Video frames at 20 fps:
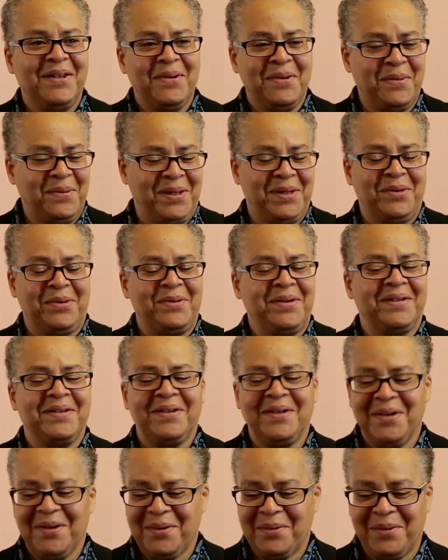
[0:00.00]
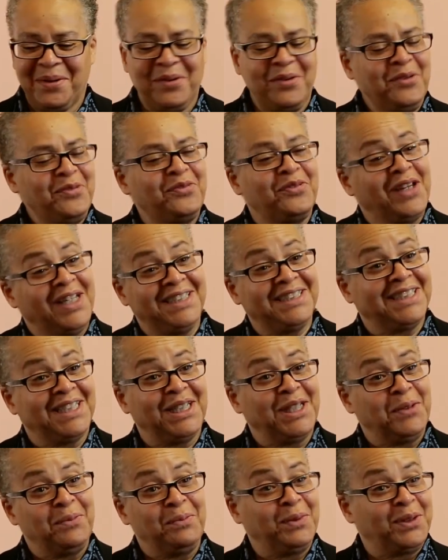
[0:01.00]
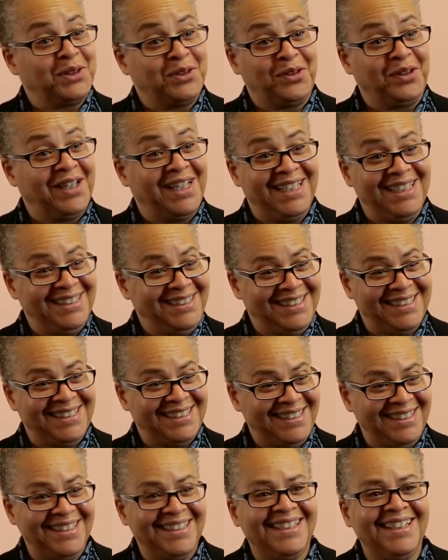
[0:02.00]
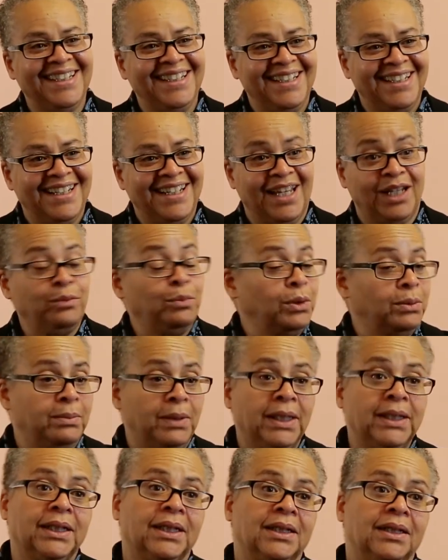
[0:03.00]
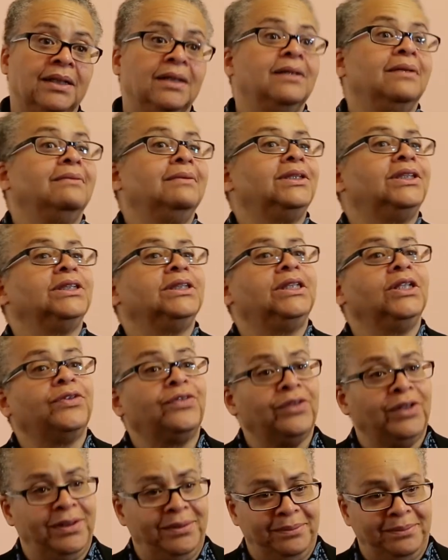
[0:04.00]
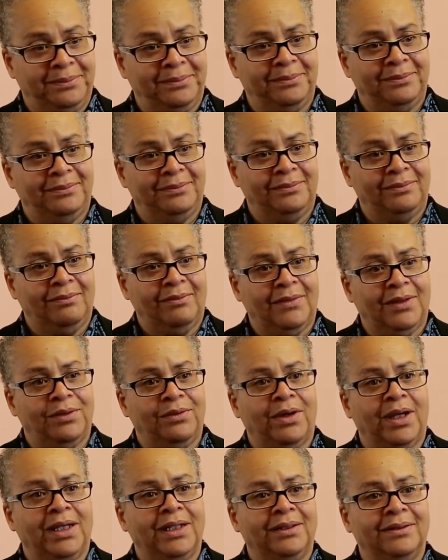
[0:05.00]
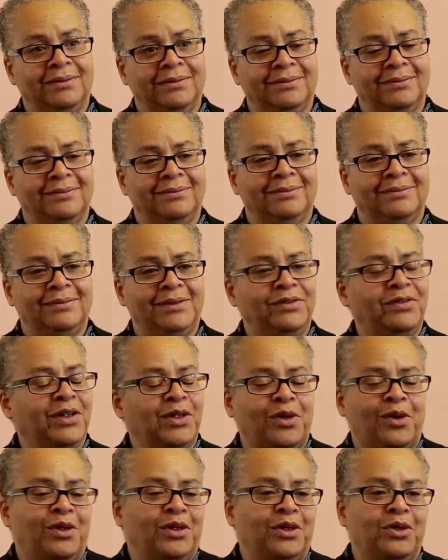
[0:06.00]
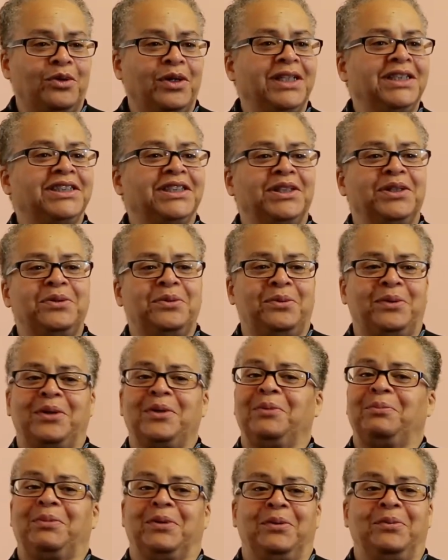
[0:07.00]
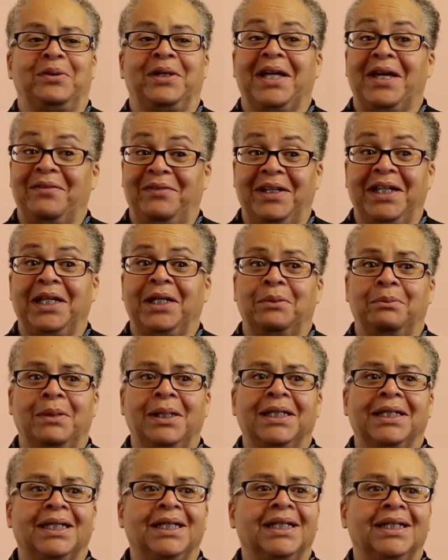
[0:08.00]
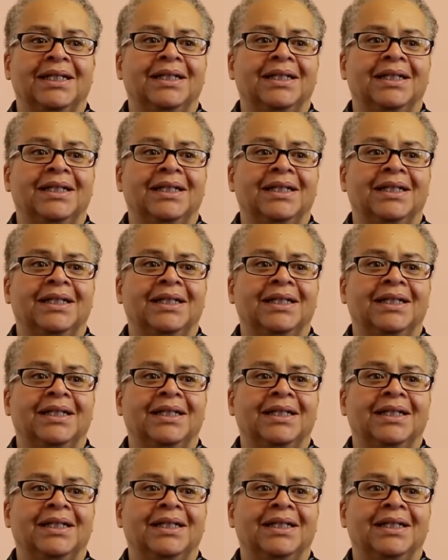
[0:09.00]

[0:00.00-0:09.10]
We're facing them with grace and with money, which is different, right? We've had all the grace in the world, but we haven't had the money.